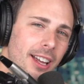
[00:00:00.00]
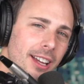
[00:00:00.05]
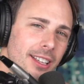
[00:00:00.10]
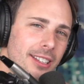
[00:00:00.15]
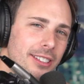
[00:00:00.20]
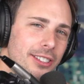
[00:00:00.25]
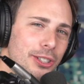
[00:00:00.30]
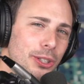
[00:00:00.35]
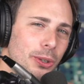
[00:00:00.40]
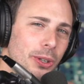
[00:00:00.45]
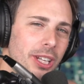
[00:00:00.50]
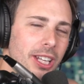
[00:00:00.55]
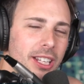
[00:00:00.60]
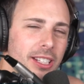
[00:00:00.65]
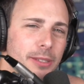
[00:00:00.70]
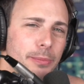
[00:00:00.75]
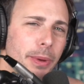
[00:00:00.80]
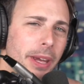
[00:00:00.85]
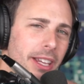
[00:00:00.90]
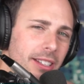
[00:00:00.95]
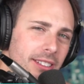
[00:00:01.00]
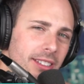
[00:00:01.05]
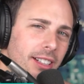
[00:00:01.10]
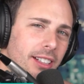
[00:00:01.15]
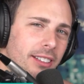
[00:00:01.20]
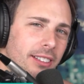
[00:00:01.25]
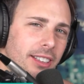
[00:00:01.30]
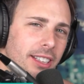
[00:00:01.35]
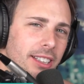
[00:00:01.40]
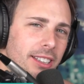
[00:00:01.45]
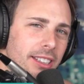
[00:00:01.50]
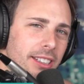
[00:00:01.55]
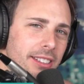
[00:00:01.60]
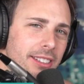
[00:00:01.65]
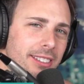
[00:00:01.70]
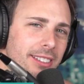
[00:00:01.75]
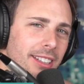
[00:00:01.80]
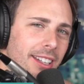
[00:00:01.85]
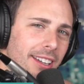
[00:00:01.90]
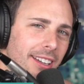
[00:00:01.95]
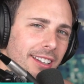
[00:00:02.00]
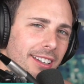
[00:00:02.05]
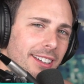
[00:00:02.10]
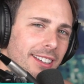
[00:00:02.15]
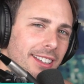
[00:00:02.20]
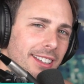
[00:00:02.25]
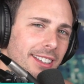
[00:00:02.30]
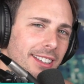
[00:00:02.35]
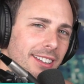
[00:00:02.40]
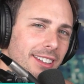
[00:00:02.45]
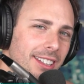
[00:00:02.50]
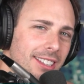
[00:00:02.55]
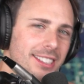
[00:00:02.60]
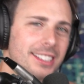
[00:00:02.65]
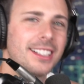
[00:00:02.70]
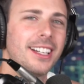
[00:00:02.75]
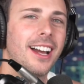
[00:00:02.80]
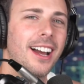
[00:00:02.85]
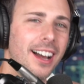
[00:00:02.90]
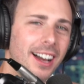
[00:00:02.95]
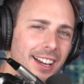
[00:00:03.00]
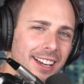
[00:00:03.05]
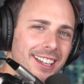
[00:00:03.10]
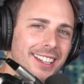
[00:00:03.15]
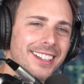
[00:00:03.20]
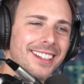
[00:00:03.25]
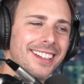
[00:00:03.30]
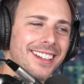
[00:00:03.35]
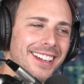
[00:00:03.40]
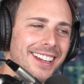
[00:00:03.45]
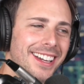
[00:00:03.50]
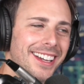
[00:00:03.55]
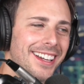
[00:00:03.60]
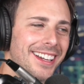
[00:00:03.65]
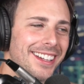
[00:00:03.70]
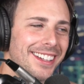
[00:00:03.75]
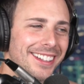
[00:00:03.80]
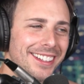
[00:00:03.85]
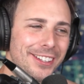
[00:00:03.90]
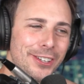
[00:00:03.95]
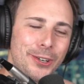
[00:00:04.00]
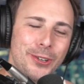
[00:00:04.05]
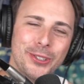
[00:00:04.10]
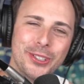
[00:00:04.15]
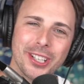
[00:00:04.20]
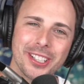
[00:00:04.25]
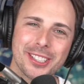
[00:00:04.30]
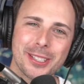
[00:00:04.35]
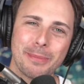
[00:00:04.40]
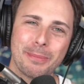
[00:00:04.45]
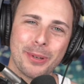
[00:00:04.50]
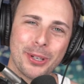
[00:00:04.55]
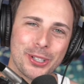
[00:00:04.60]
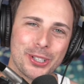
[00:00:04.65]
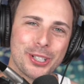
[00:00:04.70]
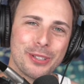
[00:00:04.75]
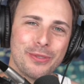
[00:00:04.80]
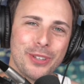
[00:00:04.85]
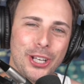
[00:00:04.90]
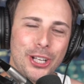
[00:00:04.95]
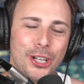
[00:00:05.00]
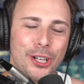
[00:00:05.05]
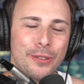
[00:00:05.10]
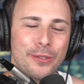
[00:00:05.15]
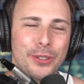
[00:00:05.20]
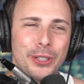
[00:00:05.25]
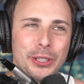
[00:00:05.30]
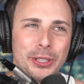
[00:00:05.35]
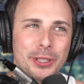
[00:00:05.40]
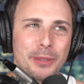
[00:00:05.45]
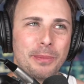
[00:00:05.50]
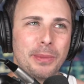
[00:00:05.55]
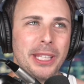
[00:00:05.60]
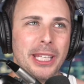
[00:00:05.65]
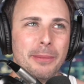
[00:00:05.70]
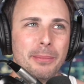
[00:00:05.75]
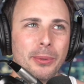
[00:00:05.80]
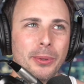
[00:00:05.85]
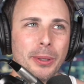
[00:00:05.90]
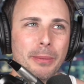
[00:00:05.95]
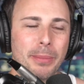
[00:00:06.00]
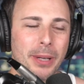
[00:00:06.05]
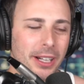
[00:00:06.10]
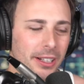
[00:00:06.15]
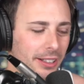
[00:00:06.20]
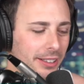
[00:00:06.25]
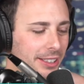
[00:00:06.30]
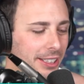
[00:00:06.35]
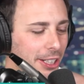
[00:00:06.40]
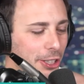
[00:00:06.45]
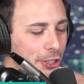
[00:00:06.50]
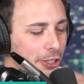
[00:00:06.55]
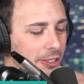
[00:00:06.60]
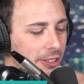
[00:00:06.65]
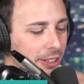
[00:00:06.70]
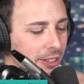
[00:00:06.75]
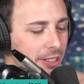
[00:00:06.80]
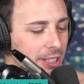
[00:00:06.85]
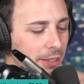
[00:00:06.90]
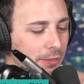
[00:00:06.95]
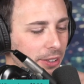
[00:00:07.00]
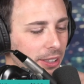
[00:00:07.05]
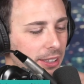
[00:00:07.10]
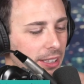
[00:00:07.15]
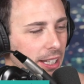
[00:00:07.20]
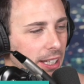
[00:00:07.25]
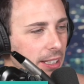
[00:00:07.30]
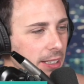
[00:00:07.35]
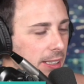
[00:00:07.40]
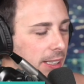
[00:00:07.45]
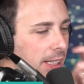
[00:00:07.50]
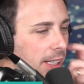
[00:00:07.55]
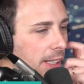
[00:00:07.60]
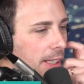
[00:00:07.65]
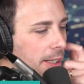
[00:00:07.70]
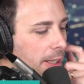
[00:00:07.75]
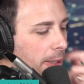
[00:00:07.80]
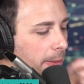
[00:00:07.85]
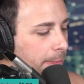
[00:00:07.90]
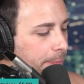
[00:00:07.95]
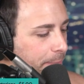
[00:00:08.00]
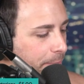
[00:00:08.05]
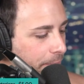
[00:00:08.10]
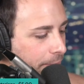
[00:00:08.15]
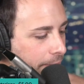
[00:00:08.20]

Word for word: so he's basically this uh, this guy who does a bunch of interviews with people and politicians and other stuff like that. And he, um,